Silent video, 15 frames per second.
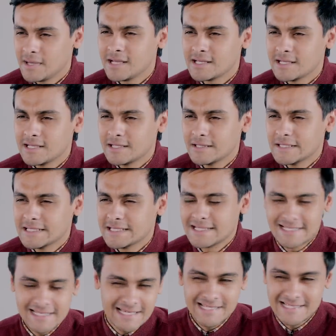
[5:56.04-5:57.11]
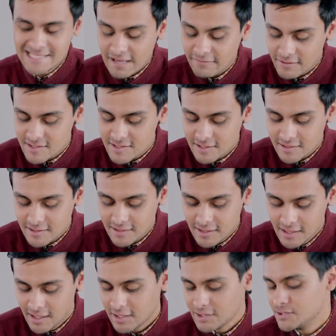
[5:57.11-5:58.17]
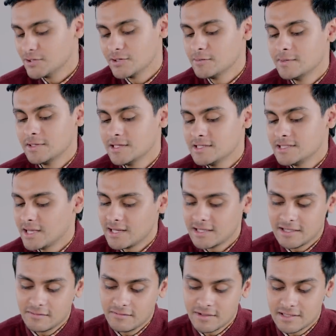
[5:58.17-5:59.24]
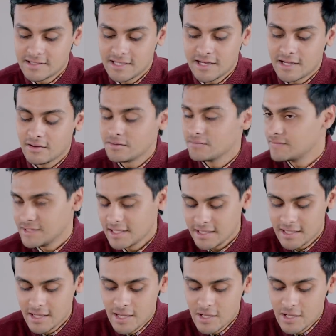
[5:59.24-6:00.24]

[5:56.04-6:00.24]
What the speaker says: ma 6-7 jati, durability I'll give it a 10 out of 10.